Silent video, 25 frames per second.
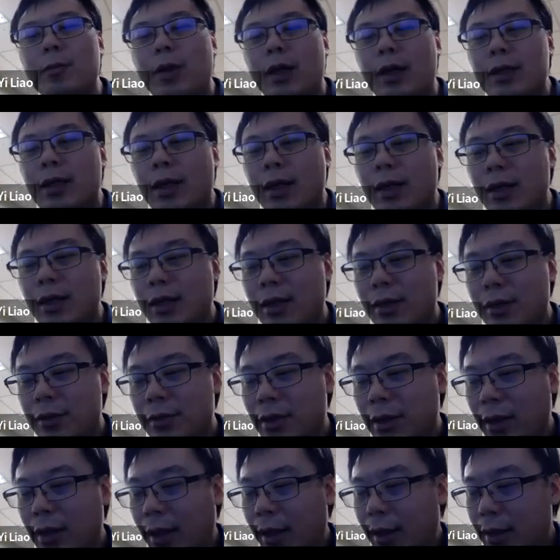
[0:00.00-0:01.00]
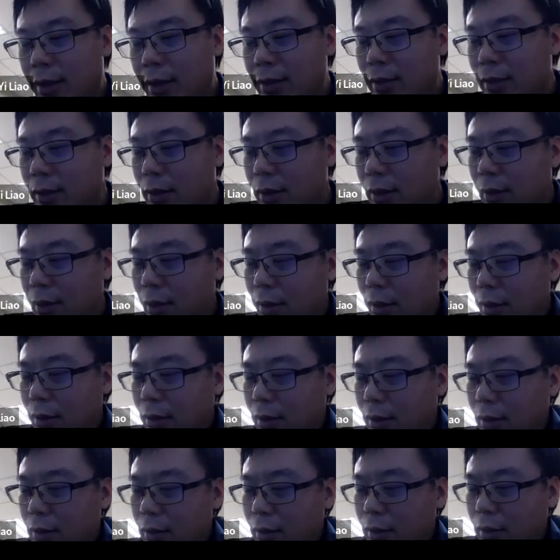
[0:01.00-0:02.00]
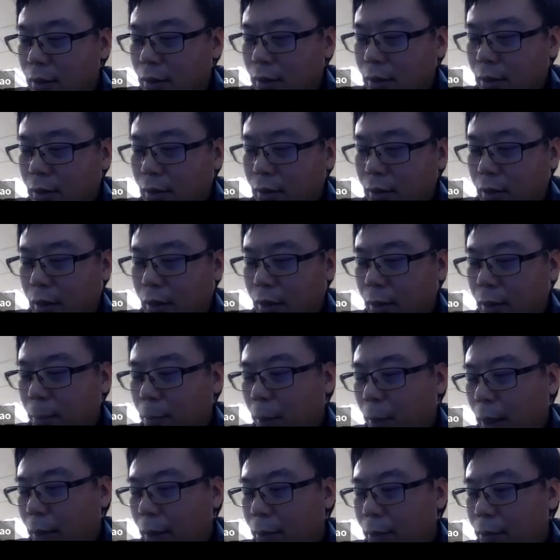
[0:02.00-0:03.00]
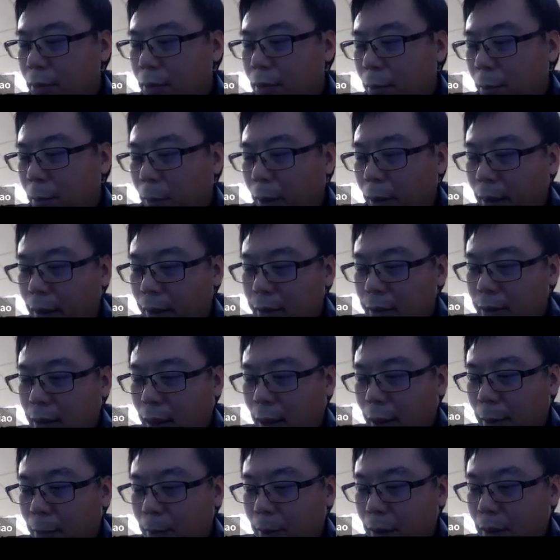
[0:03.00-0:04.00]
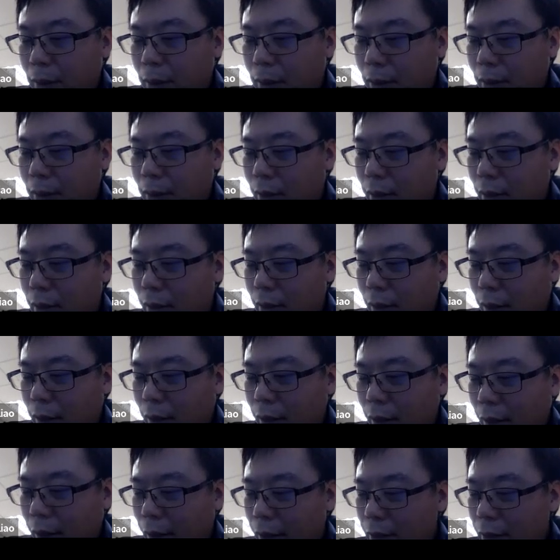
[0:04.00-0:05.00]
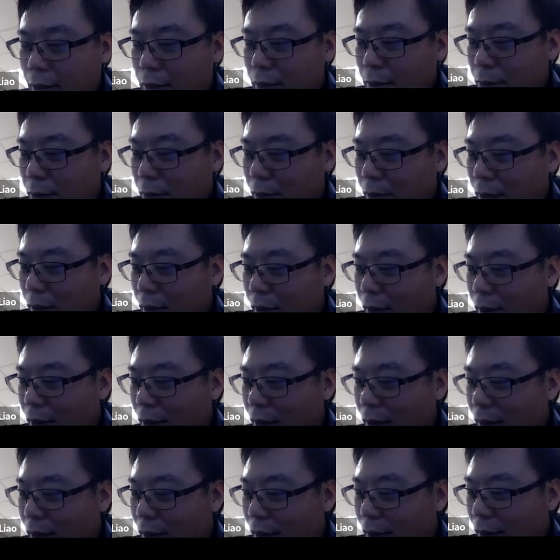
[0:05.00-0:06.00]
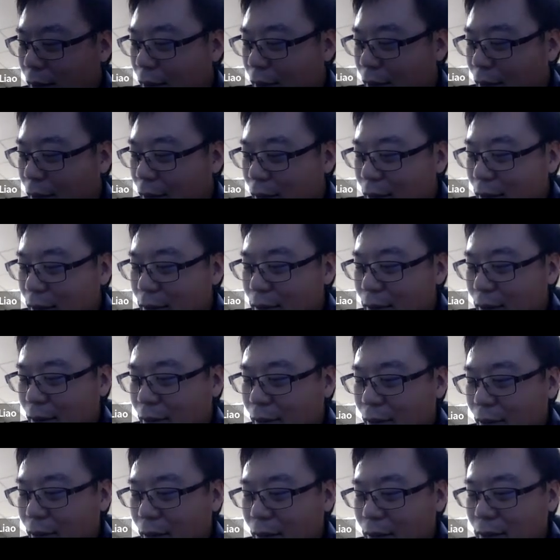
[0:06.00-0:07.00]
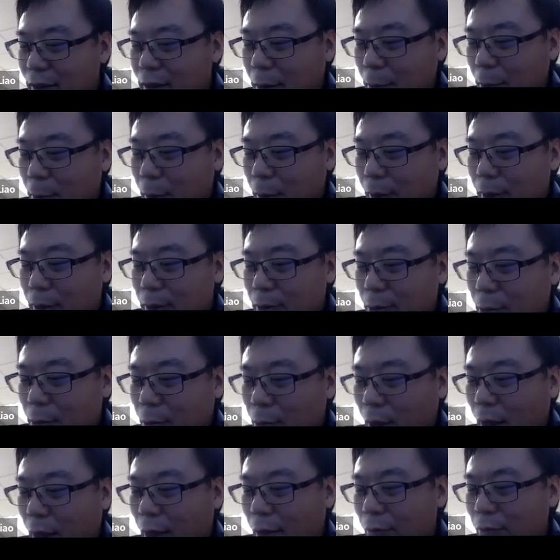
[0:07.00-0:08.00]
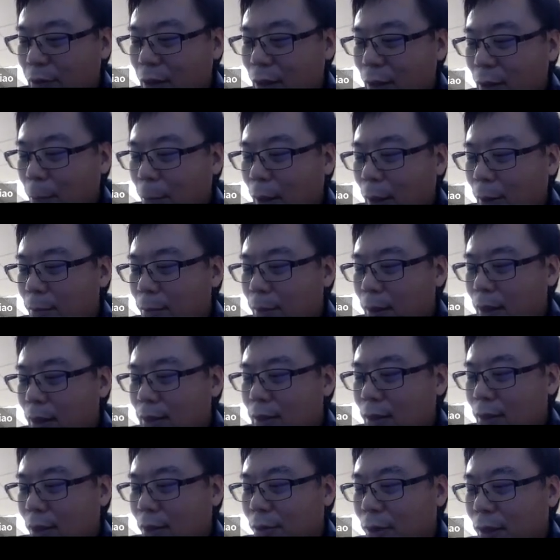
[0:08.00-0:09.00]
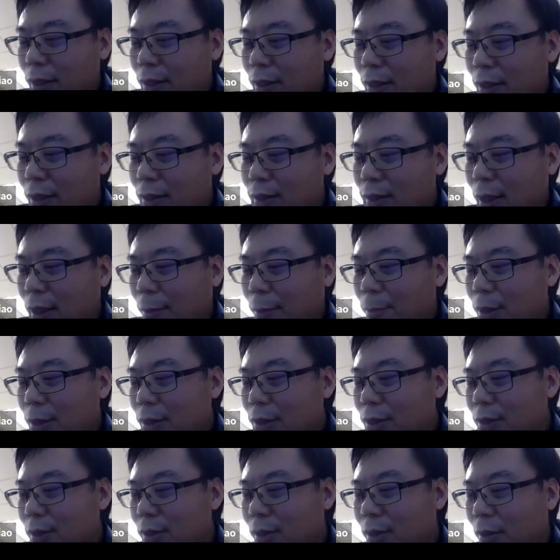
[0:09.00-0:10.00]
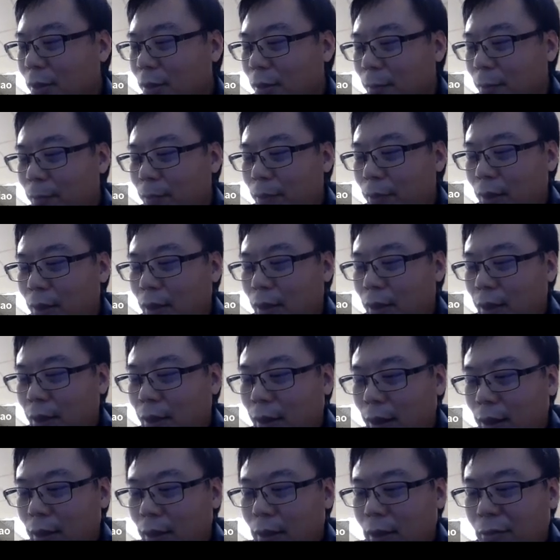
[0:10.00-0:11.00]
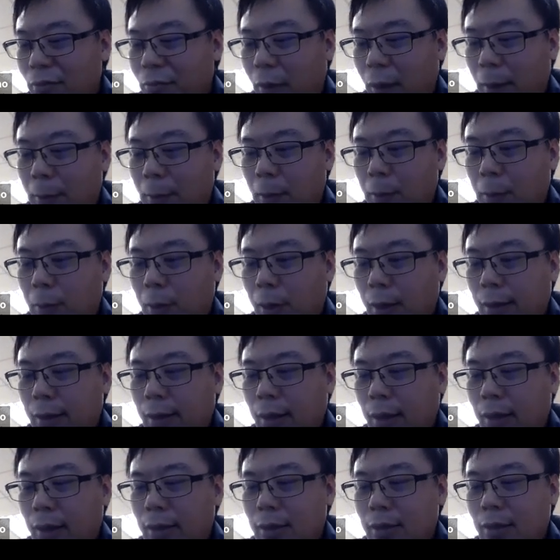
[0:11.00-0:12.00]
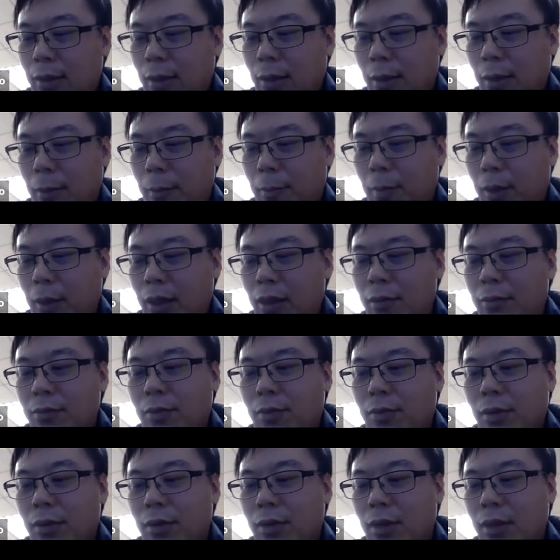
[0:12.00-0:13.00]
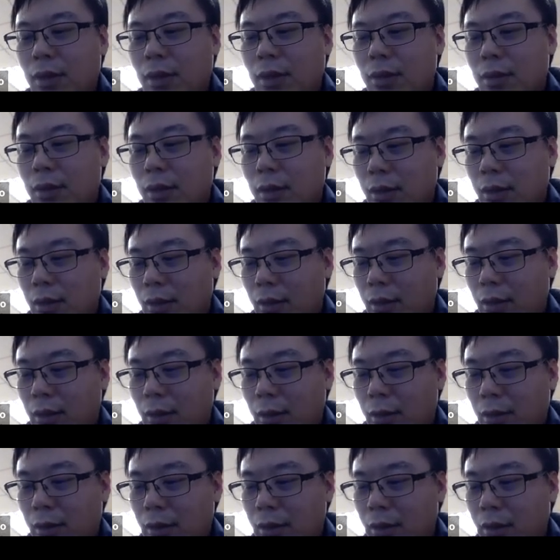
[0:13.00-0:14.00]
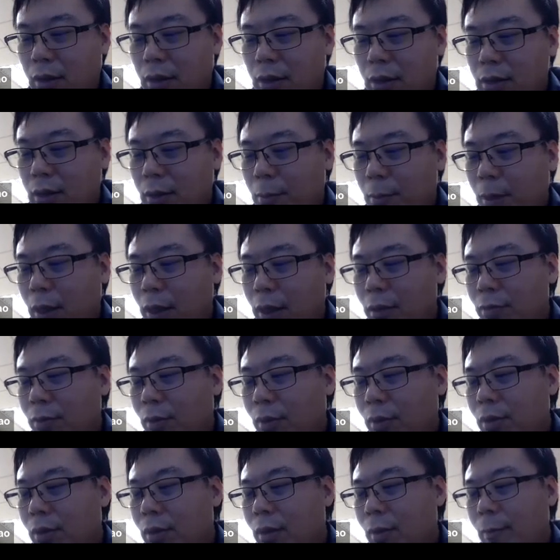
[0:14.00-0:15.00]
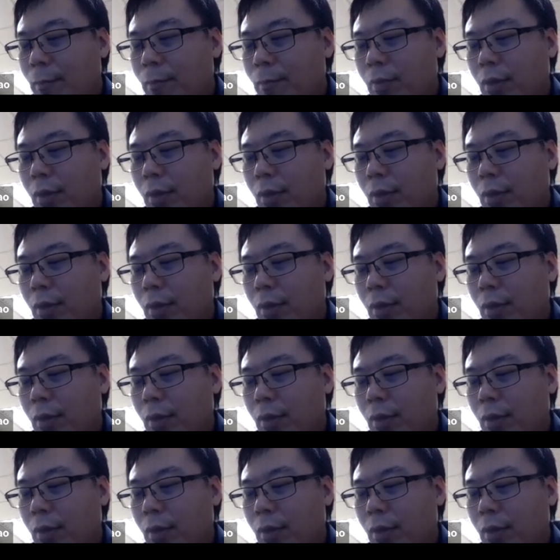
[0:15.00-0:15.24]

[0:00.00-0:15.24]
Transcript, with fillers: product in good case. Uh, by good case, I mean I, I just wrote here. So suppose one of the map is already a submersion, then the fiber product is a manifold. Is it, is, it is a manifold